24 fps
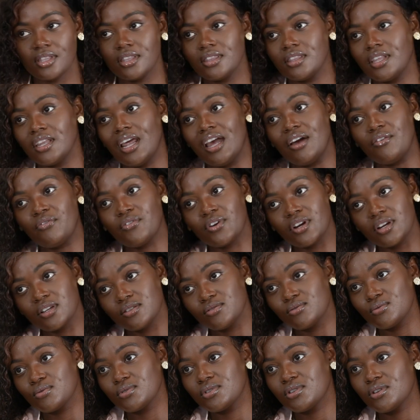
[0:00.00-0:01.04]
then
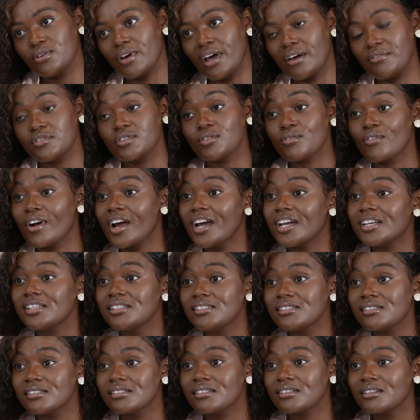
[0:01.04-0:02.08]
Africans also have to
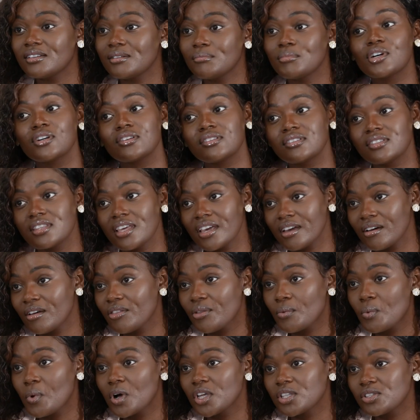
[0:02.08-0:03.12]
rise, because they are
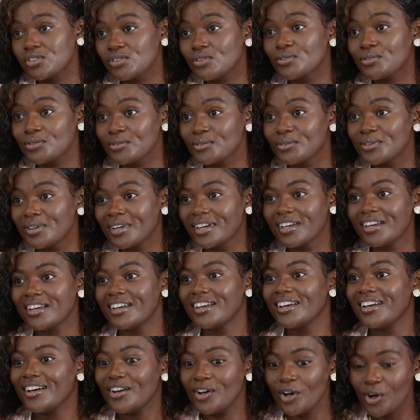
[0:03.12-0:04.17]
the ones who
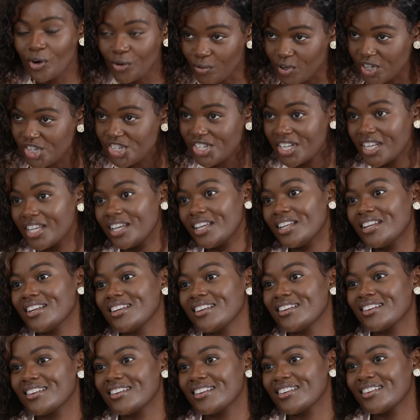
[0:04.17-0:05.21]
originate
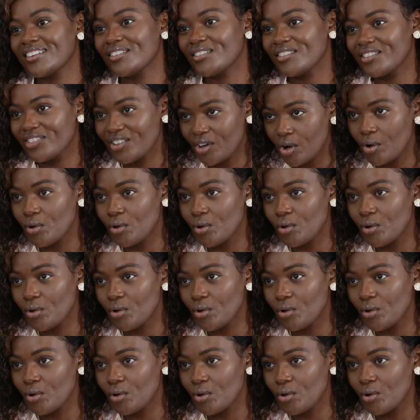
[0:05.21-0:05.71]
the